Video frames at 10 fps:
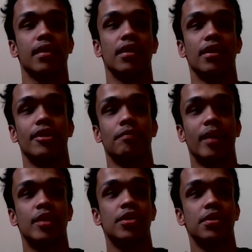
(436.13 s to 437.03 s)
Yeah, it
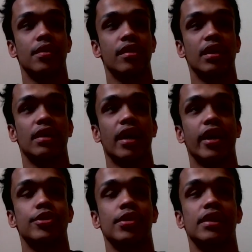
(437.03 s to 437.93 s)
makes you think
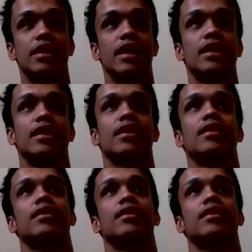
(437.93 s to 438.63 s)
actually that,